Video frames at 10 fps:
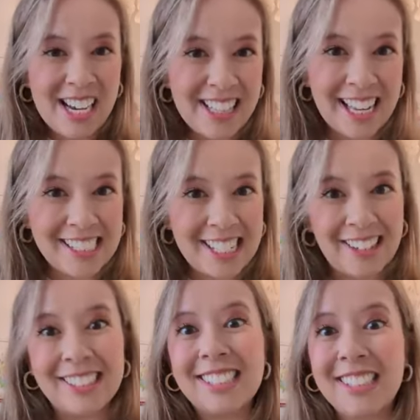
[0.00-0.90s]
They
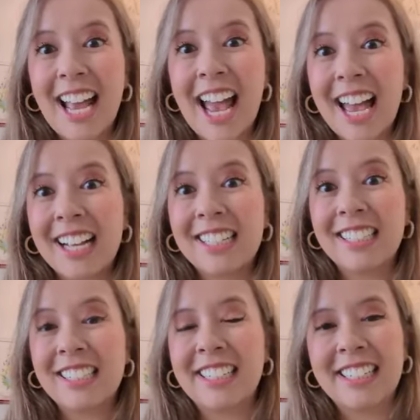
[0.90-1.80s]
sell
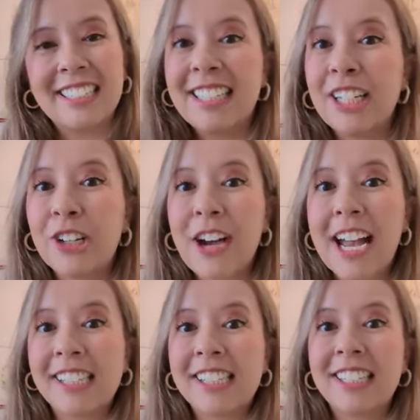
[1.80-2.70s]
snacks,
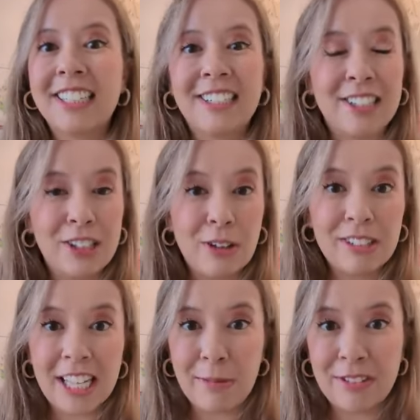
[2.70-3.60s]
cigarettes,
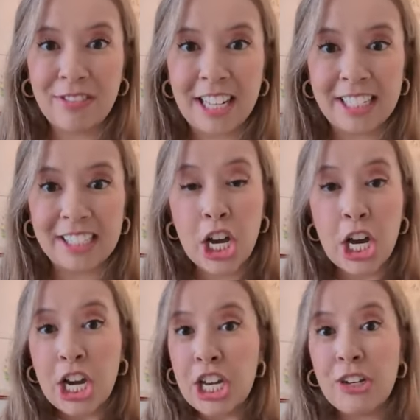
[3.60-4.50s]
those types of things.
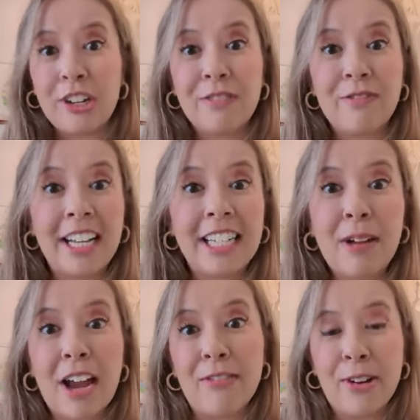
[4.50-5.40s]
You can find
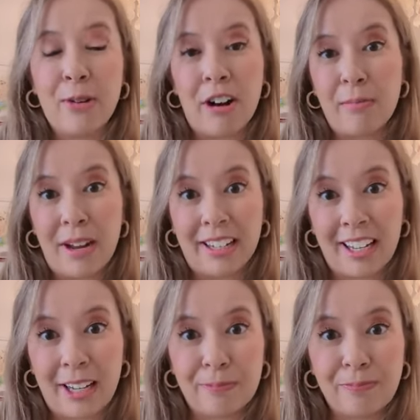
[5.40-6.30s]
them everywhere in Paris.